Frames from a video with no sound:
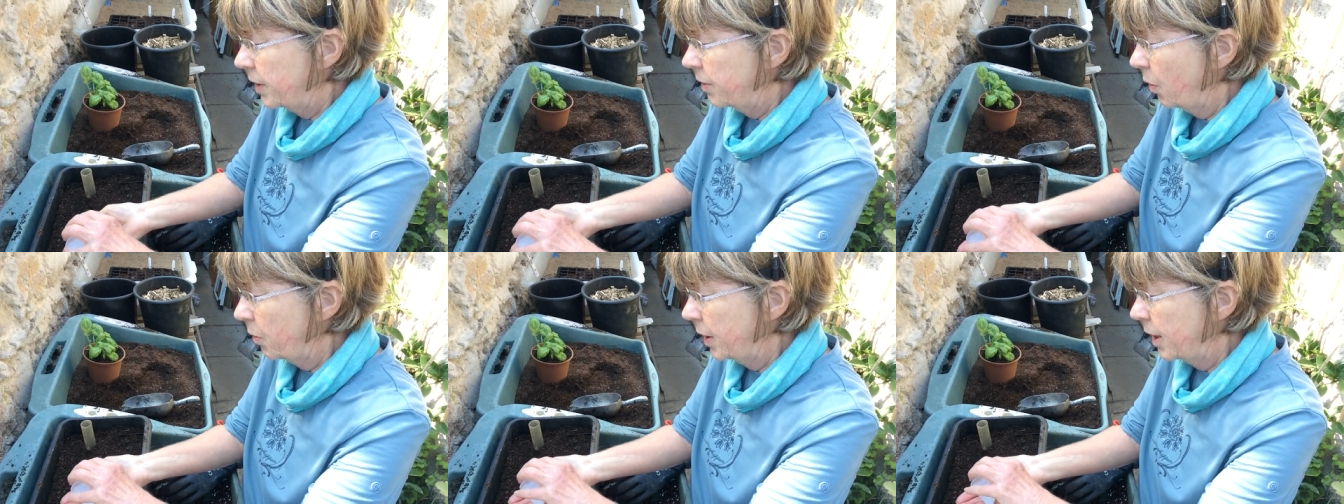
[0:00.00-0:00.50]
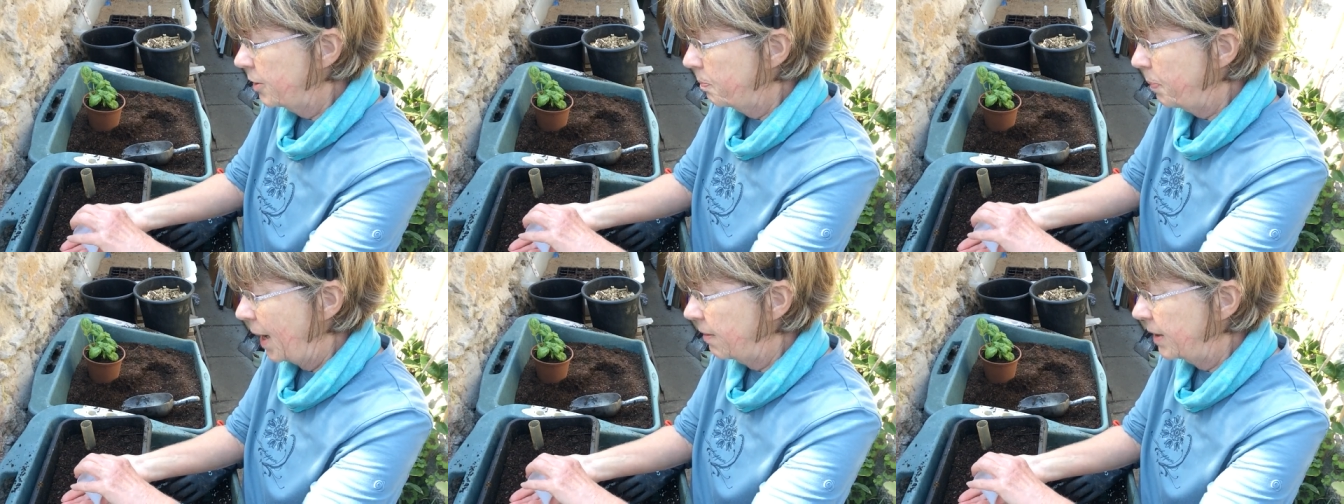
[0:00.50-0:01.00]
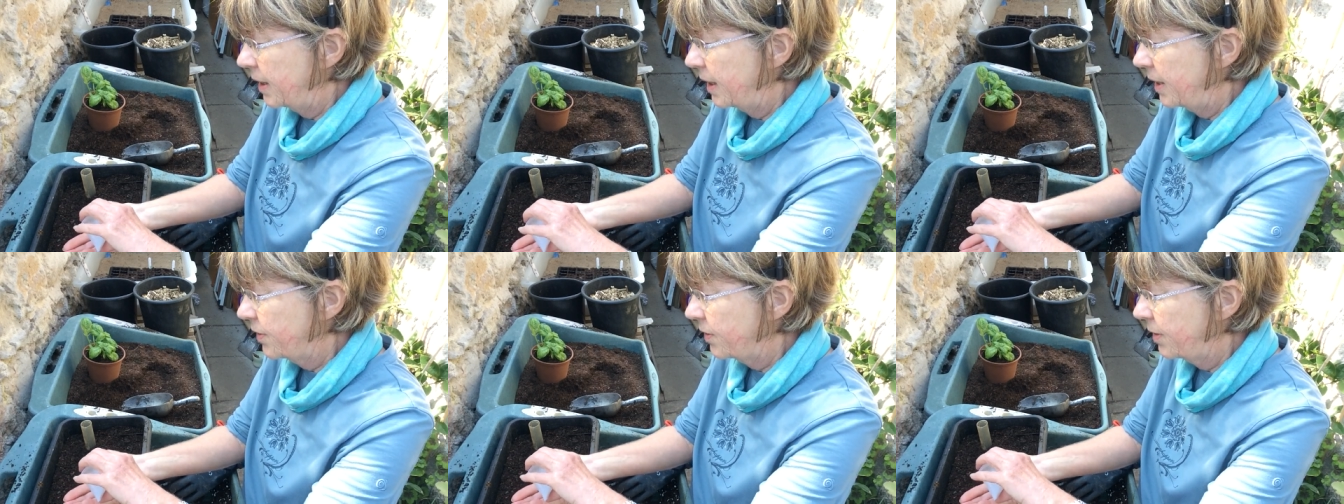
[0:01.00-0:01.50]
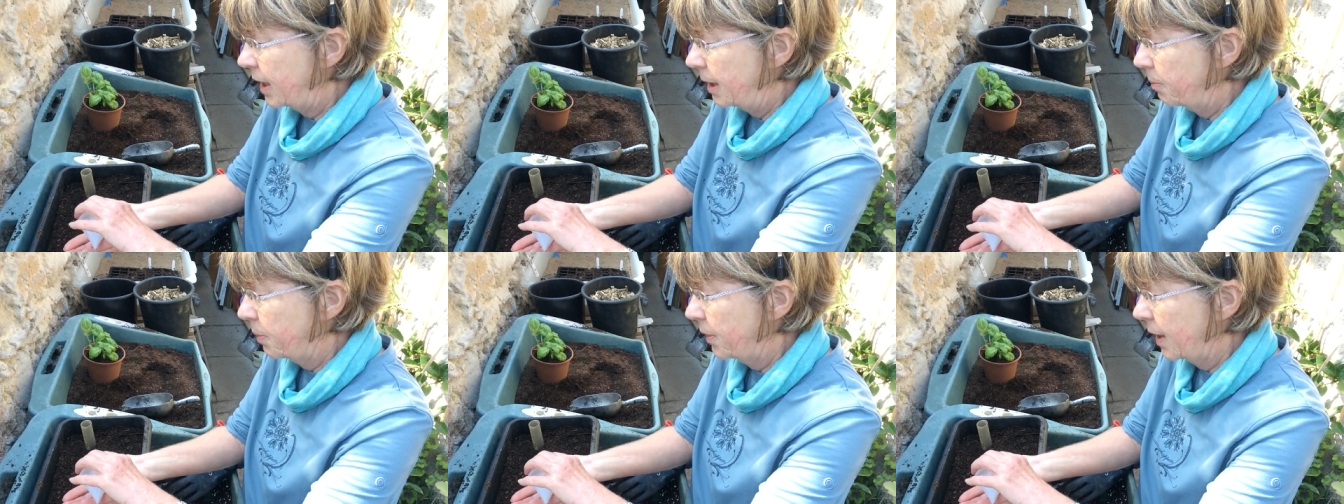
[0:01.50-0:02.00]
You're not going to bury these deep.